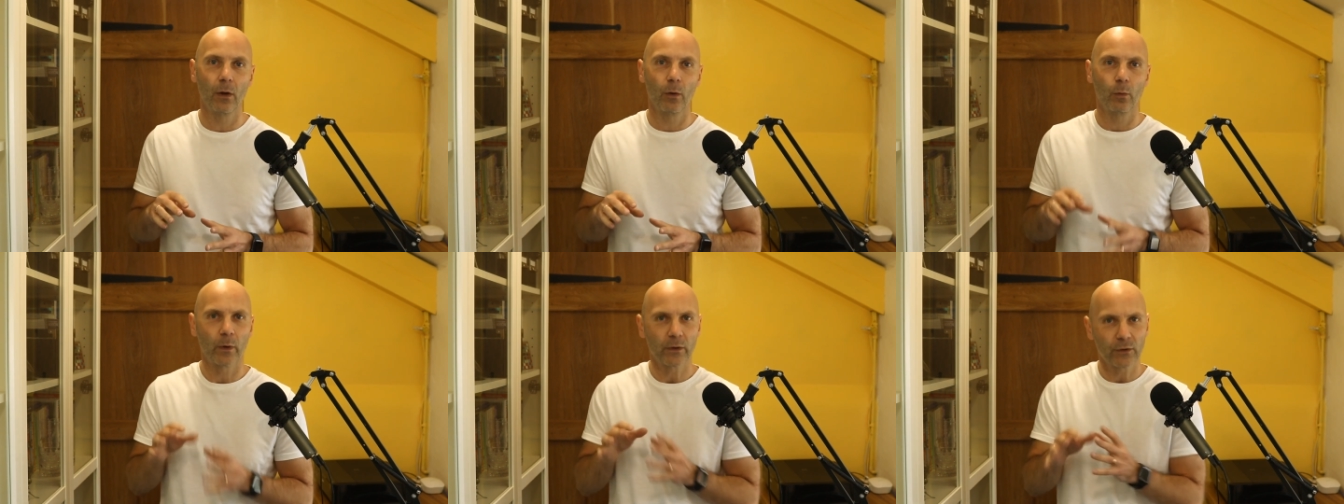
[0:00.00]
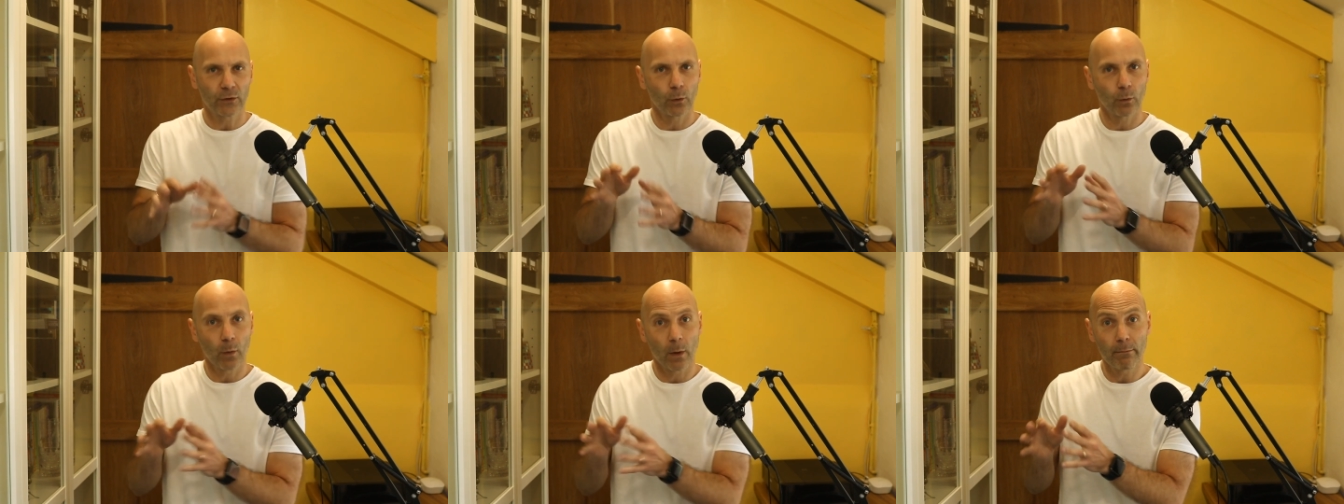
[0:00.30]
where
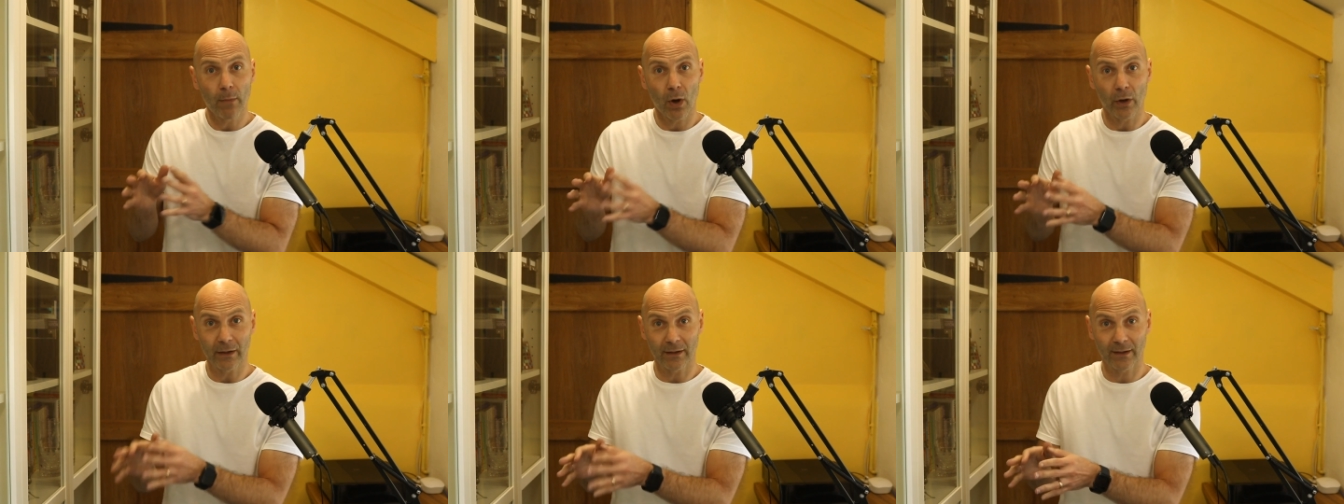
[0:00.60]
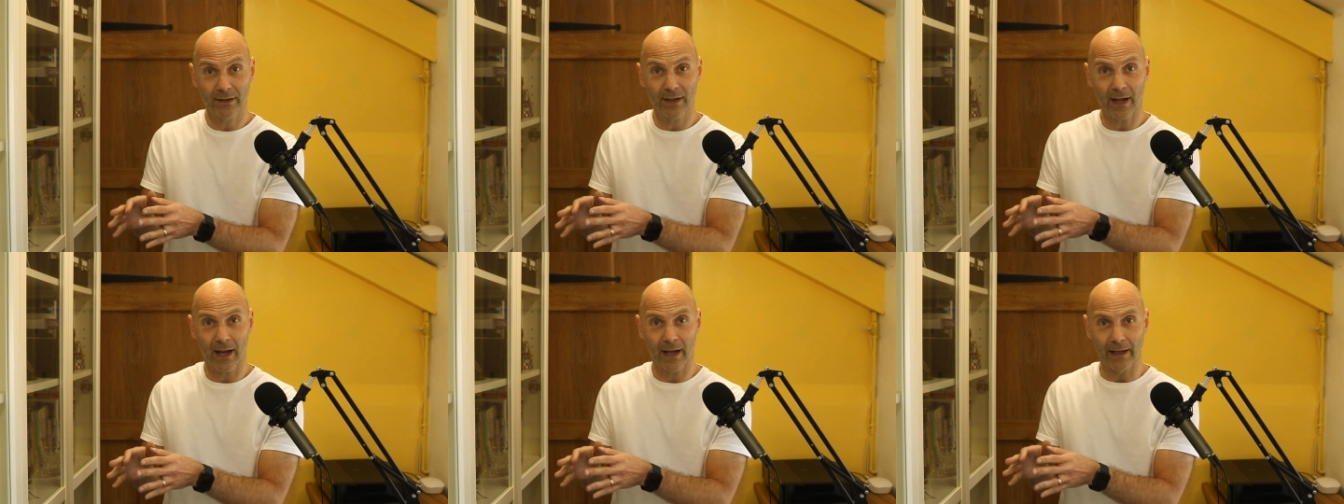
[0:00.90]
someone
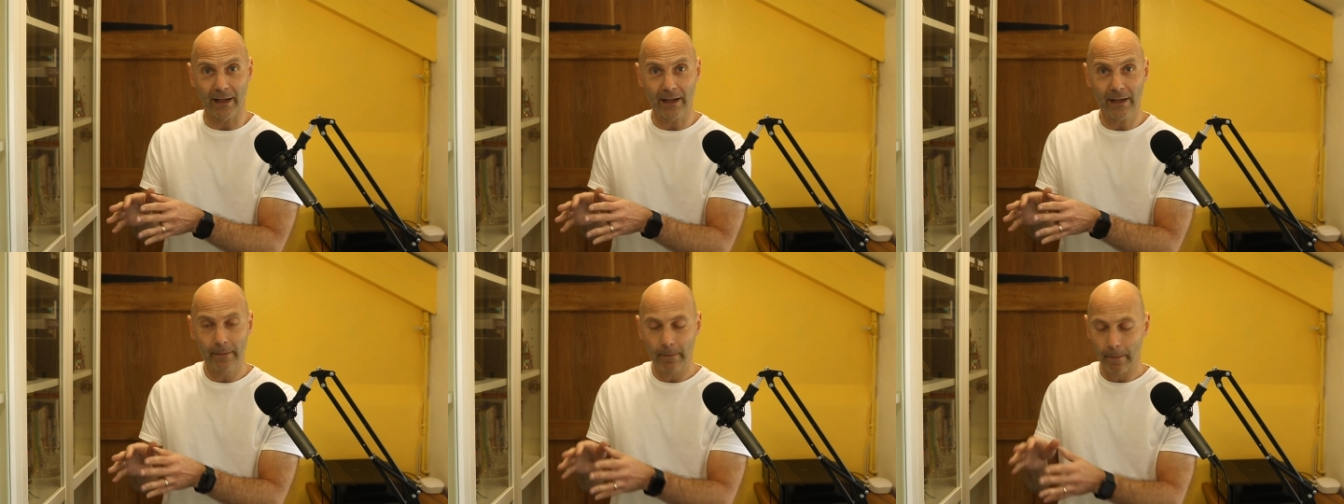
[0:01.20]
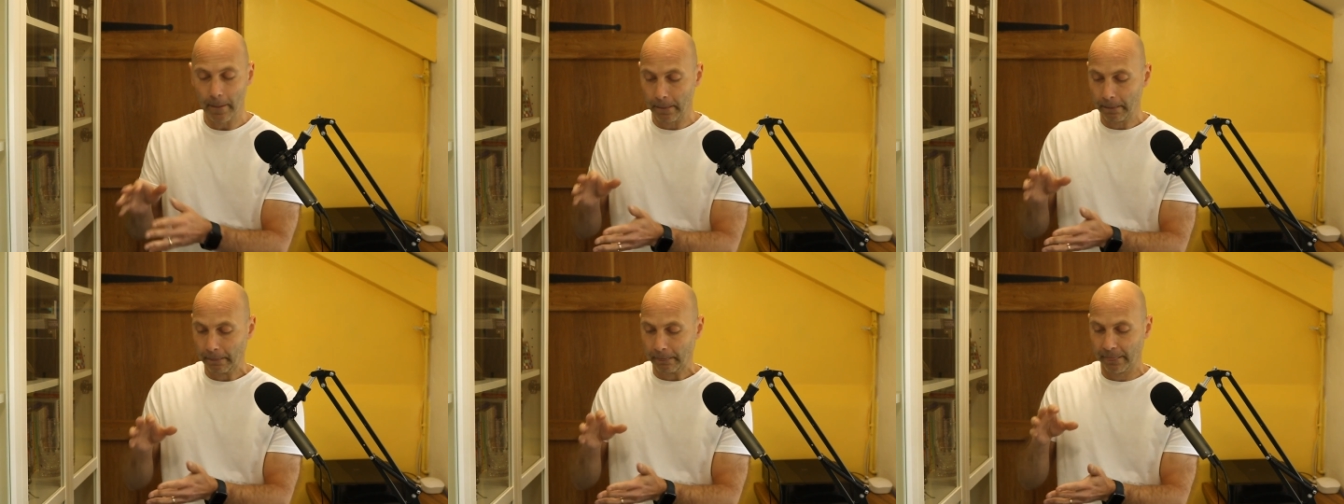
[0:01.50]
might say
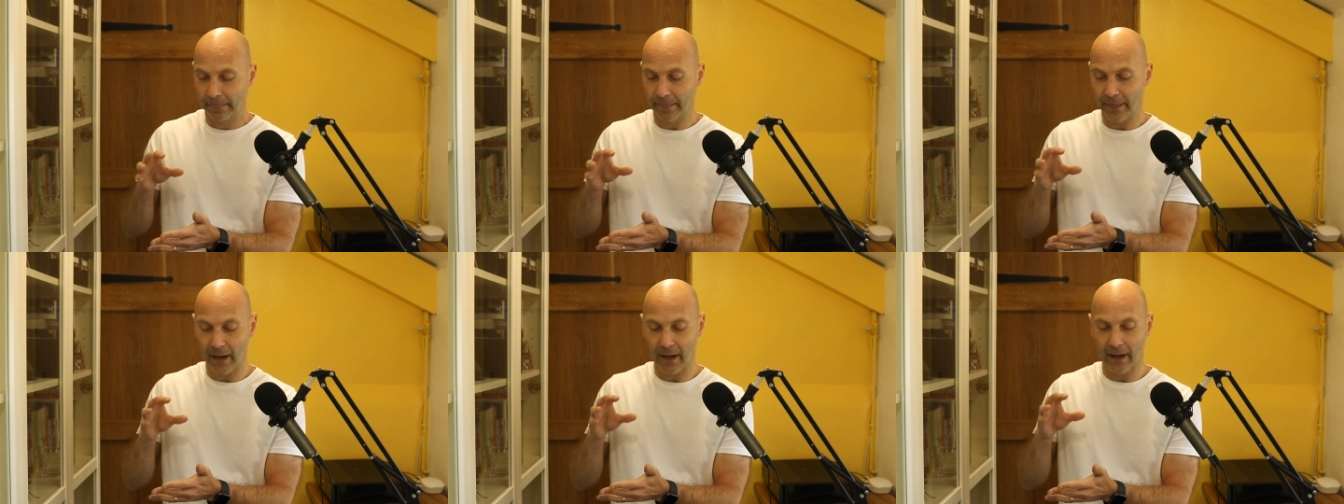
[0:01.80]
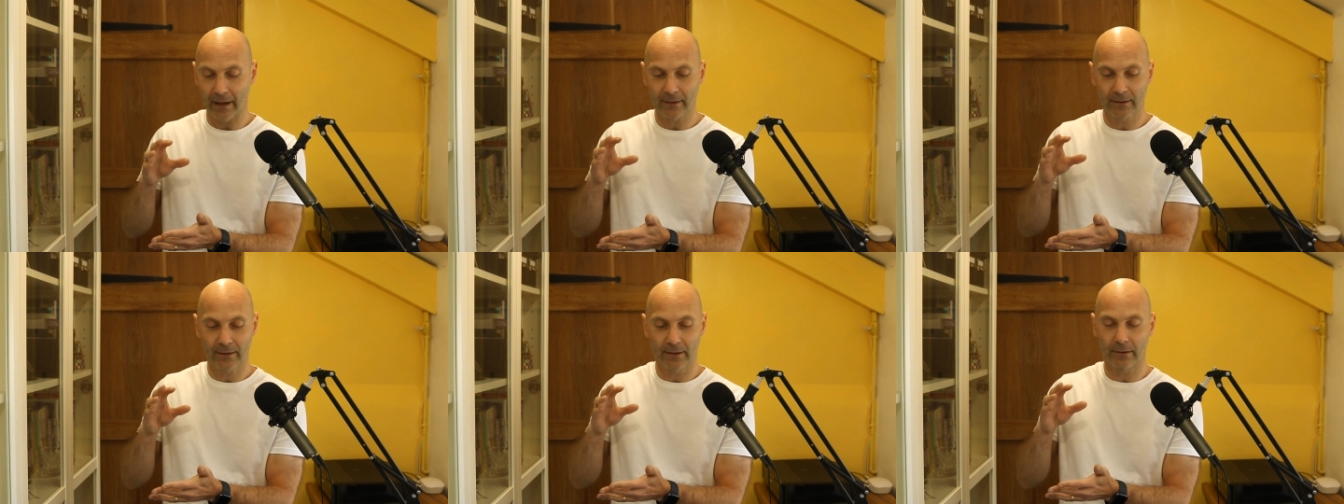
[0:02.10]

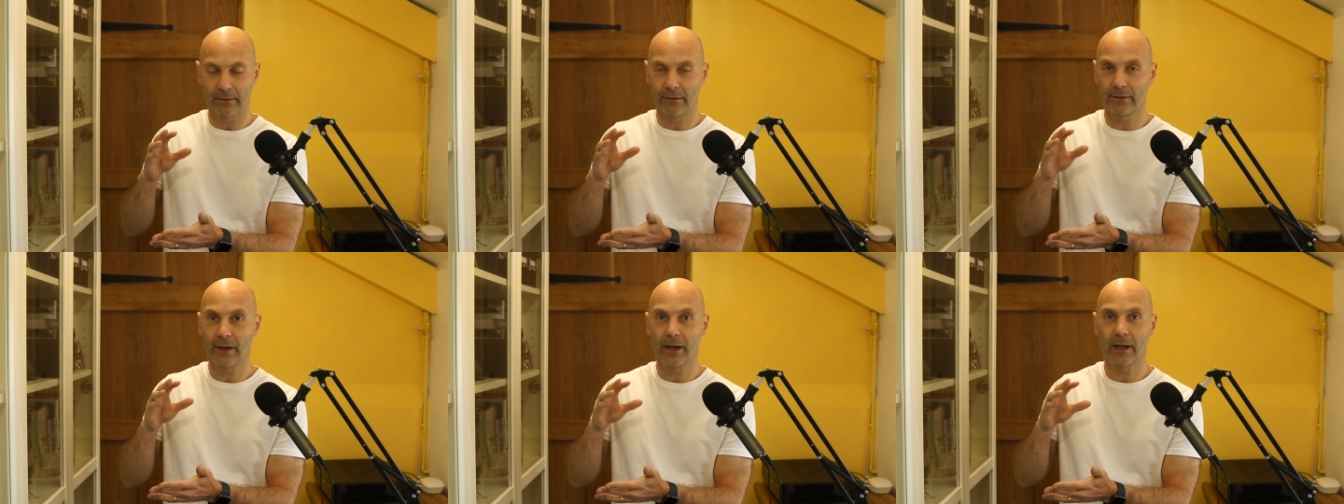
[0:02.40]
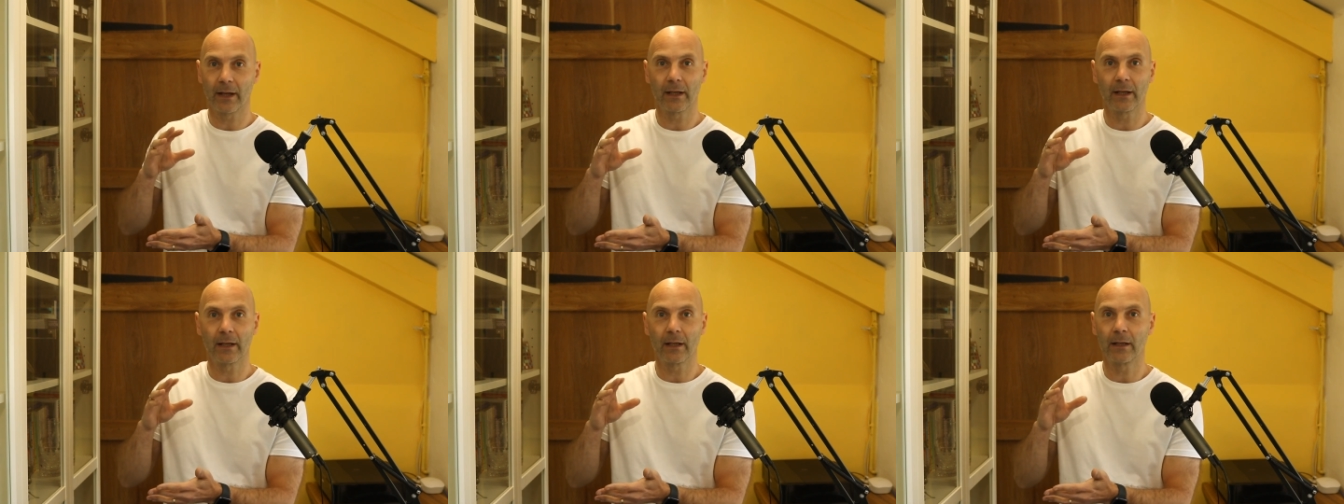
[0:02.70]
that
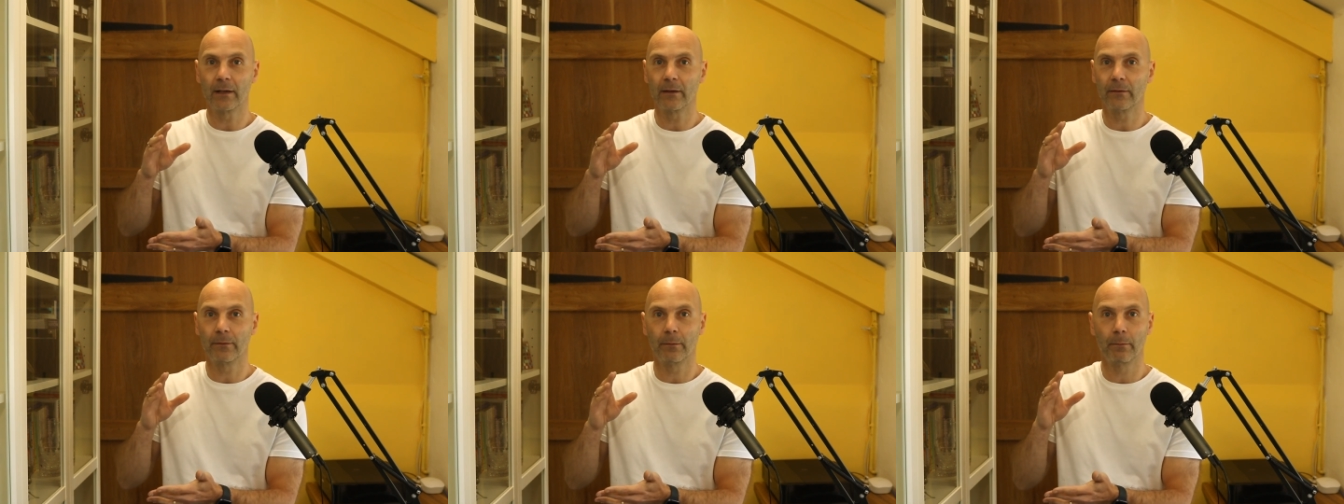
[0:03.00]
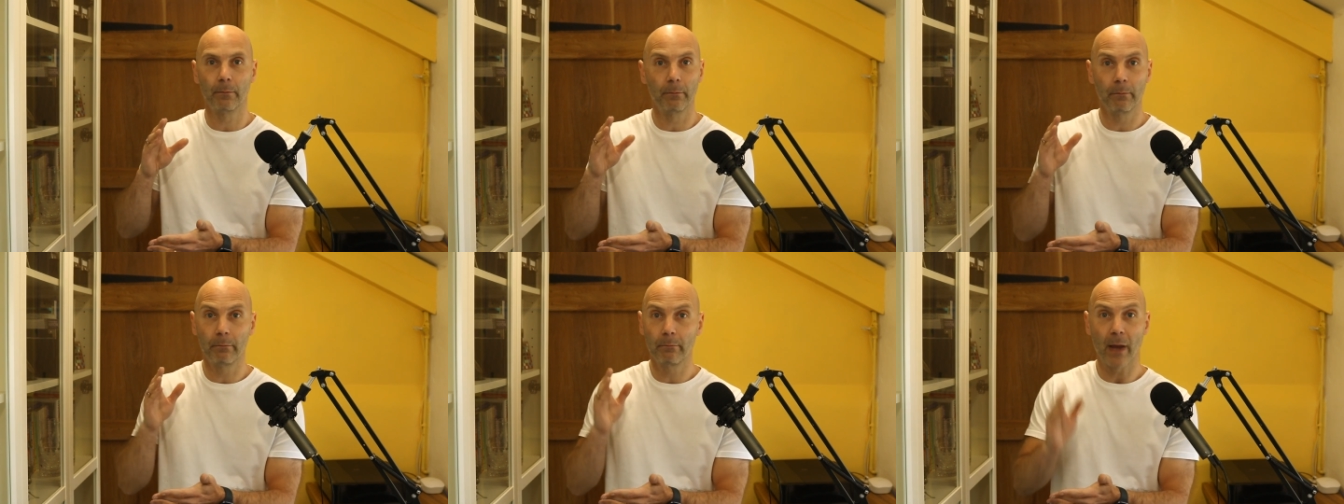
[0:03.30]
they've
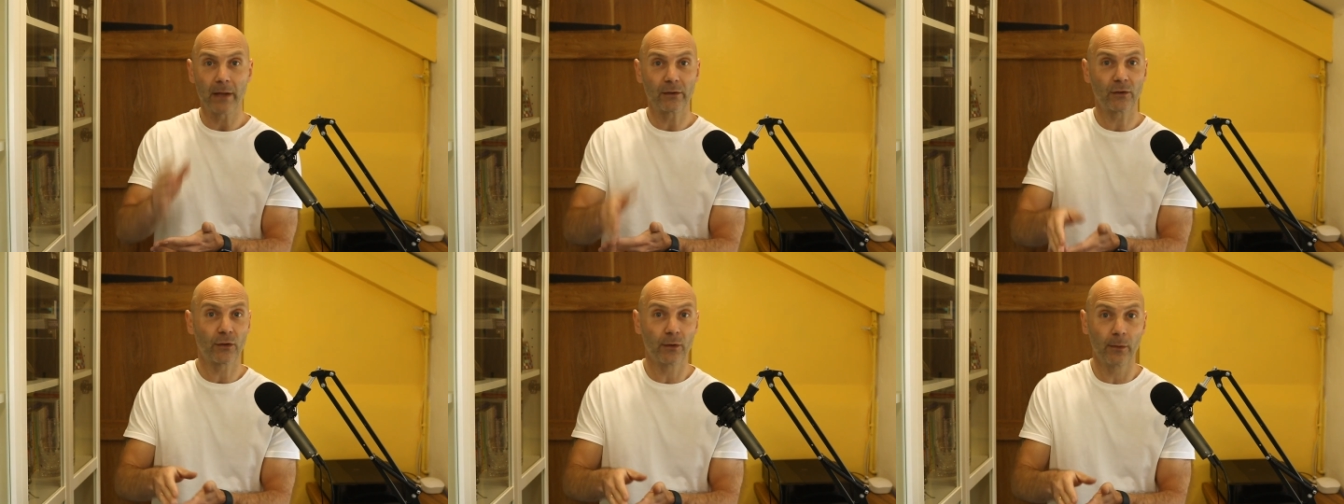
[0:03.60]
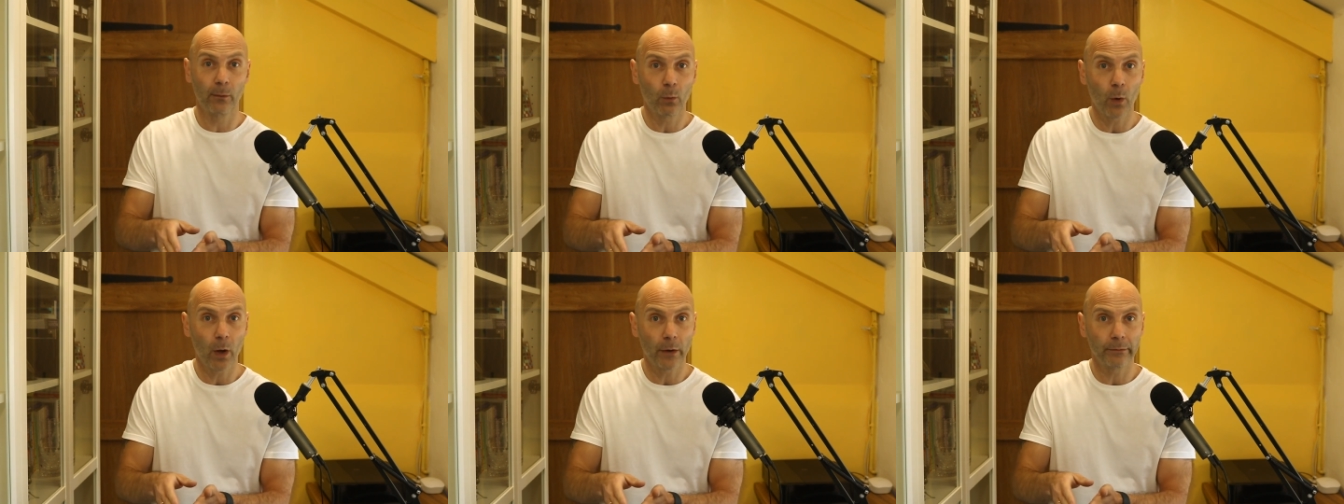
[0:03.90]
met
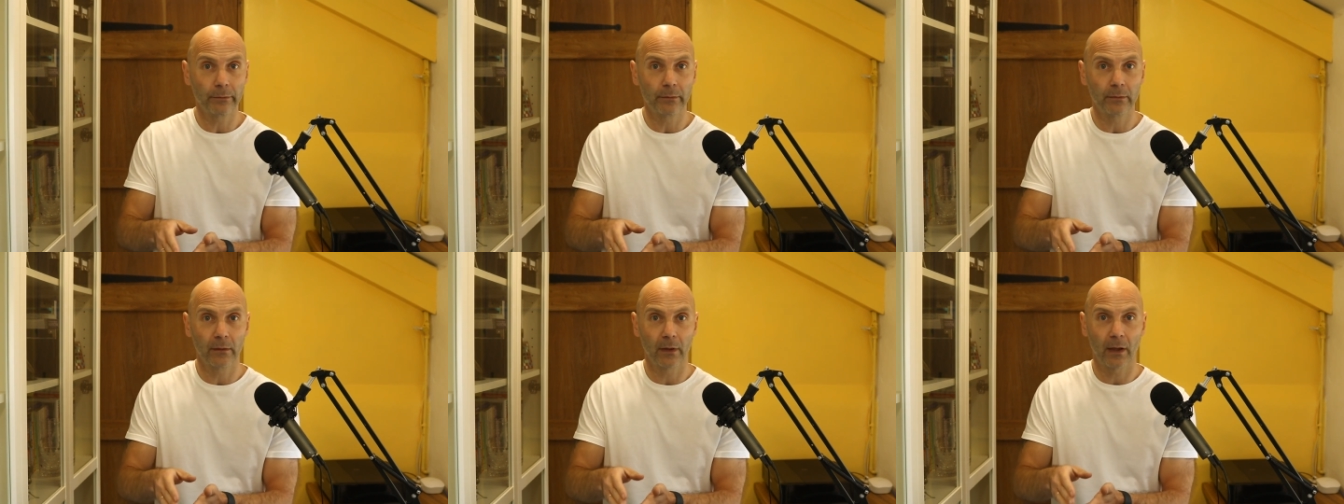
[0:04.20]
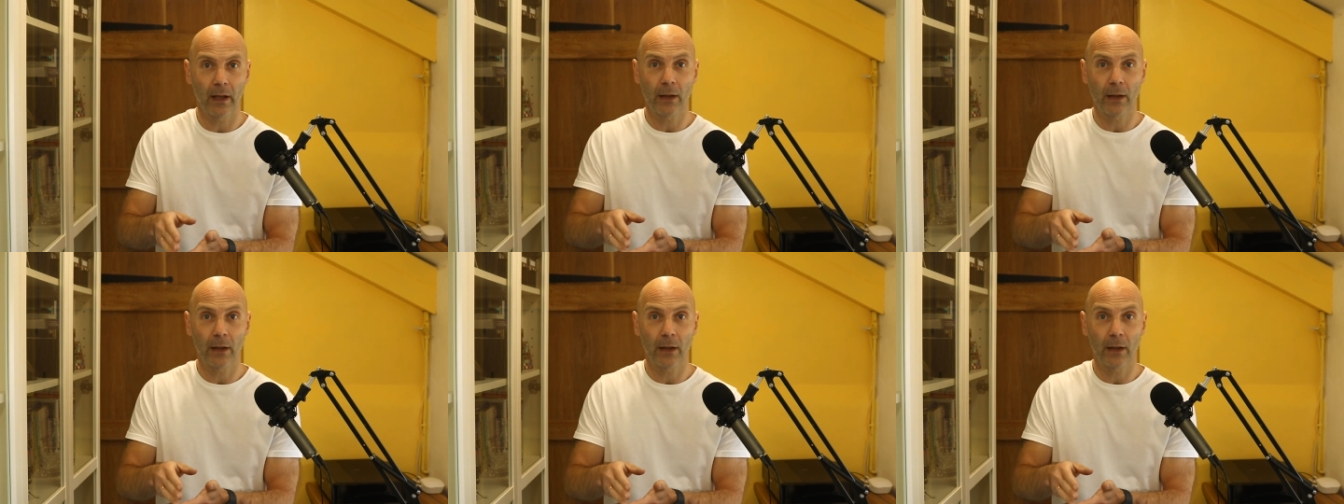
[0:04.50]
someone,